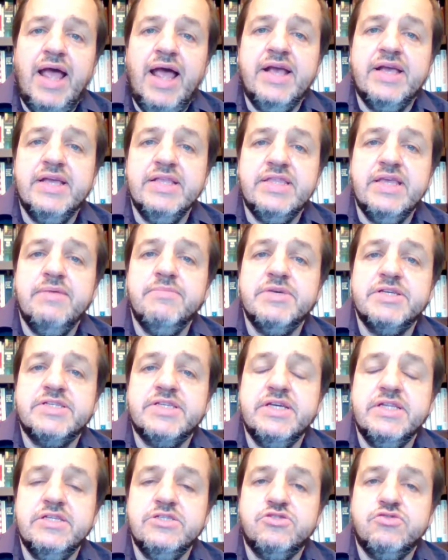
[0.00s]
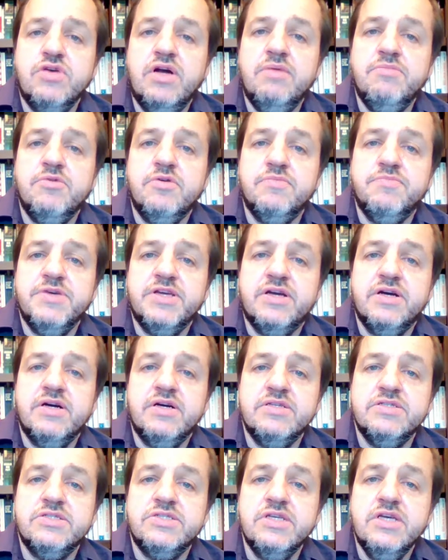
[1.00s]
academics get in trouble,
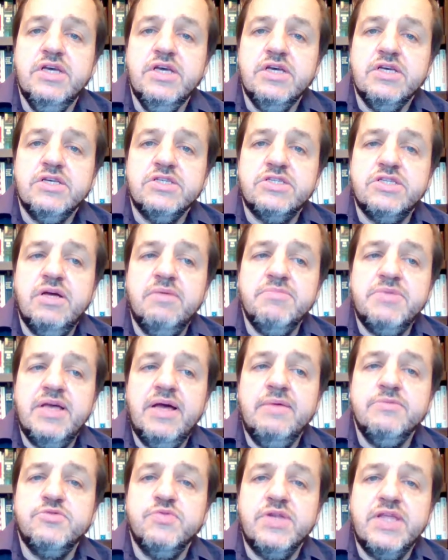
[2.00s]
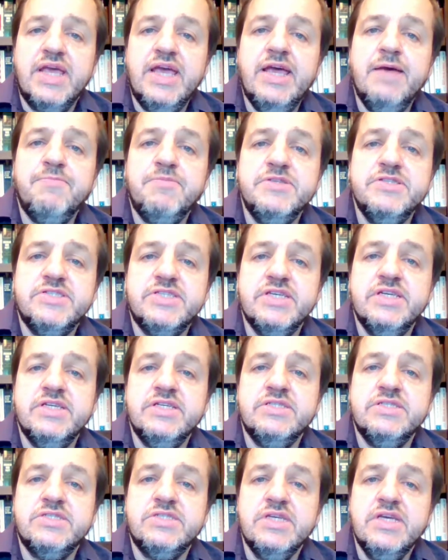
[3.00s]
because sometimes what happens
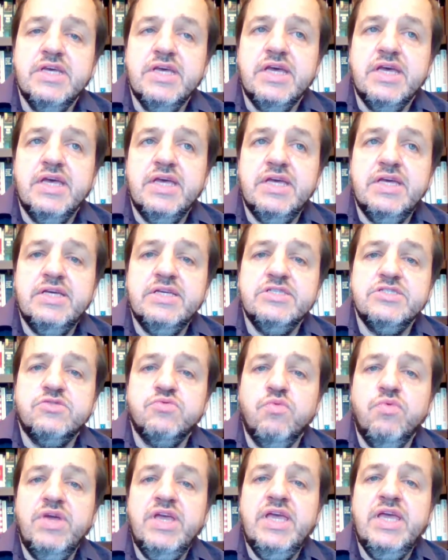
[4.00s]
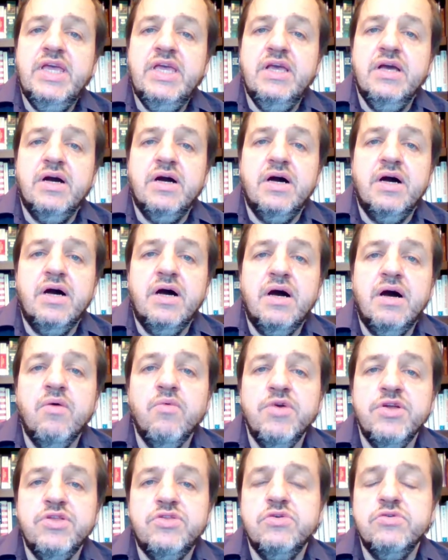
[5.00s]
is we
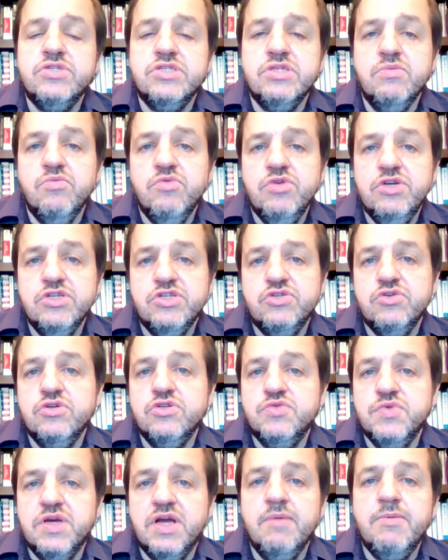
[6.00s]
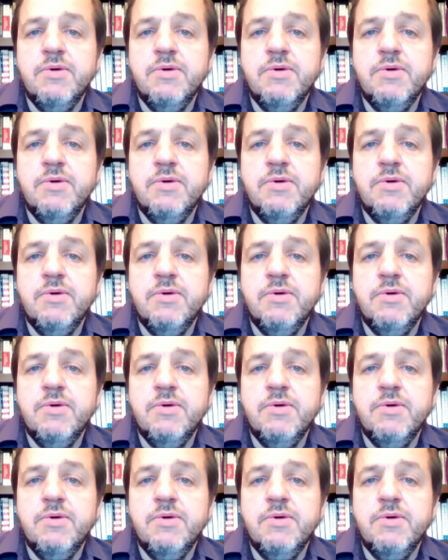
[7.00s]
do some research, we come